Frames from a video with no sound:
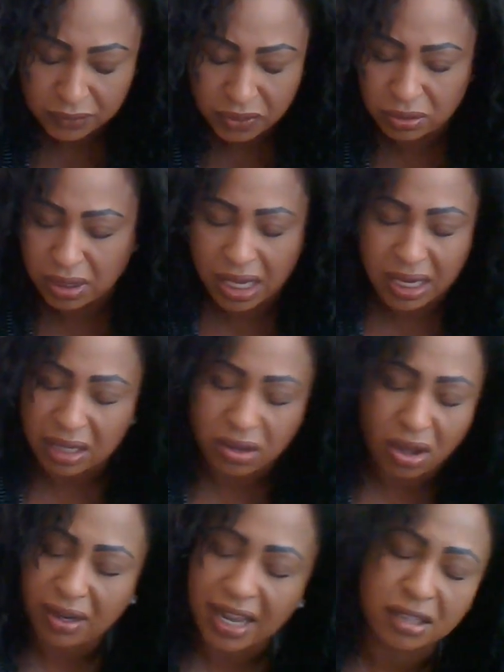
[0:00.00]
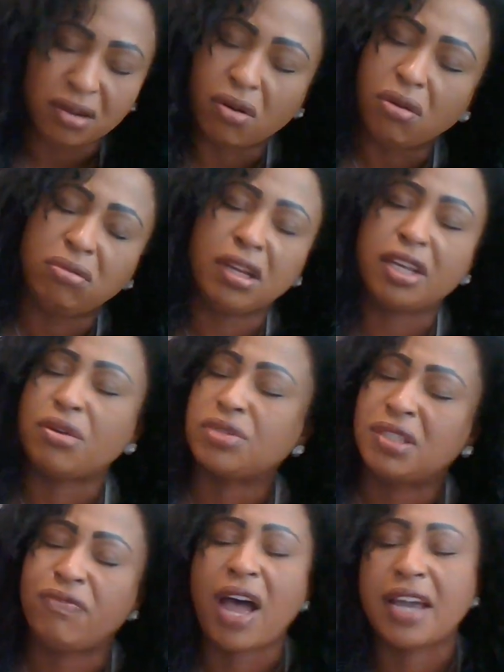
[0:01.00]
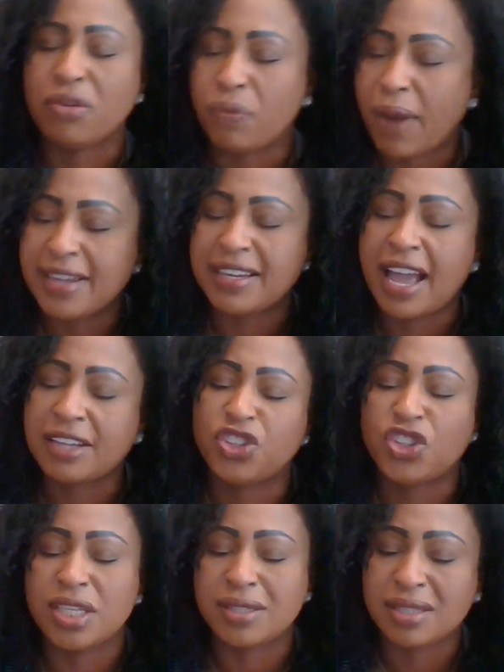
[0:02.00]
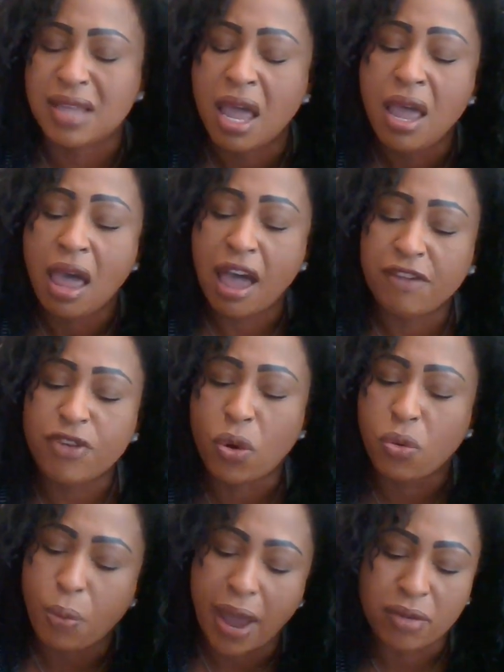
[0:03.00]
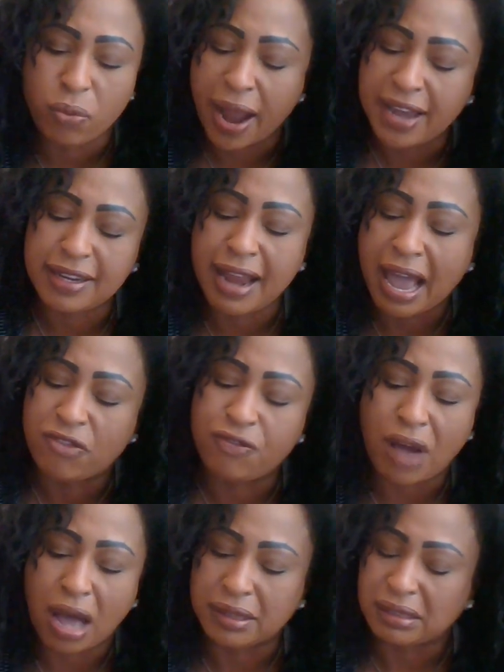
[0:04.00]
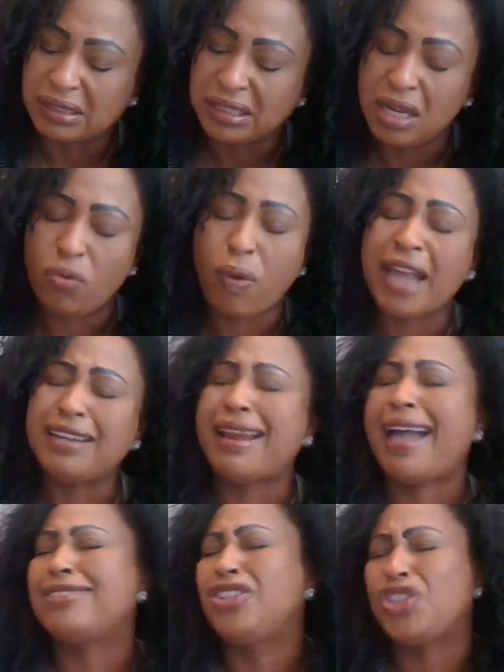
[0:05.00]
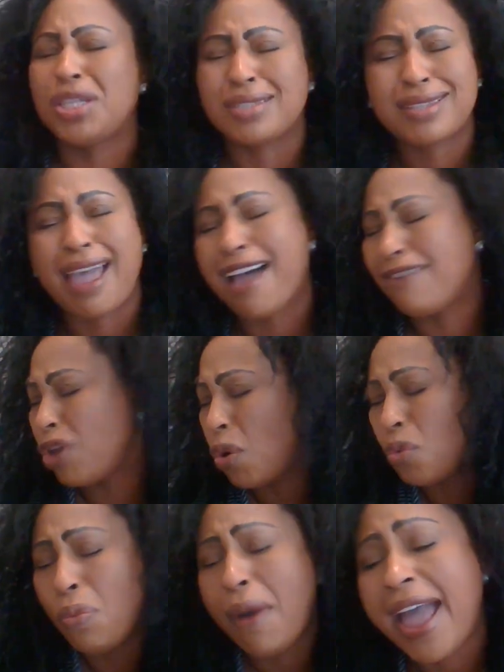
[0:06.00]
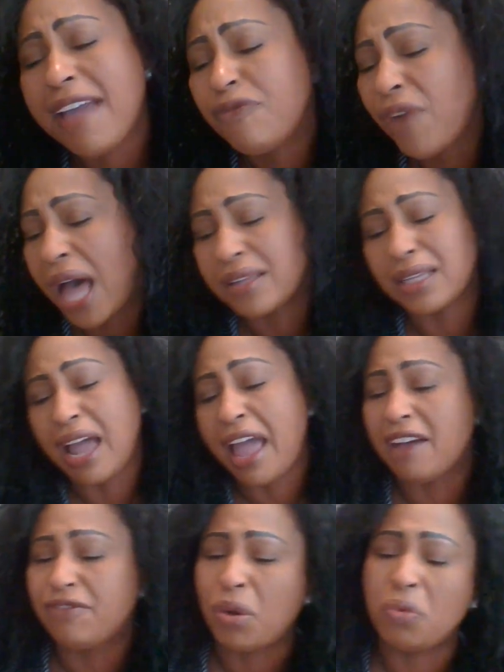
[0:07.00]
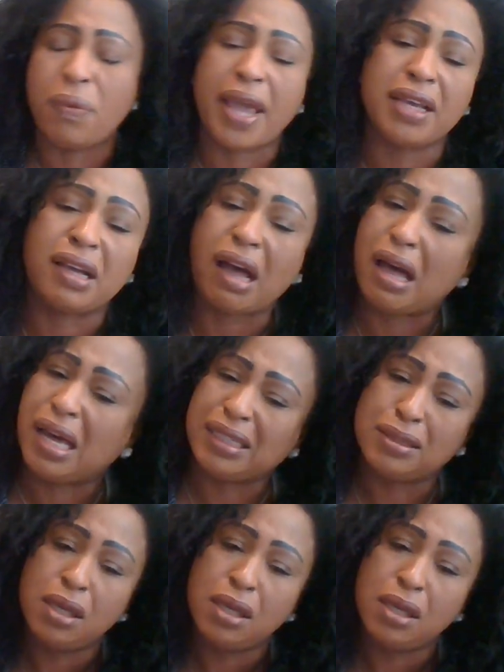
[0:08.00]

Oh, God, I call on the Holy Ghost fire right now, Jesus. Have your way right now, Father. Right now, Jesus. Have your way, Father. Have your way, God.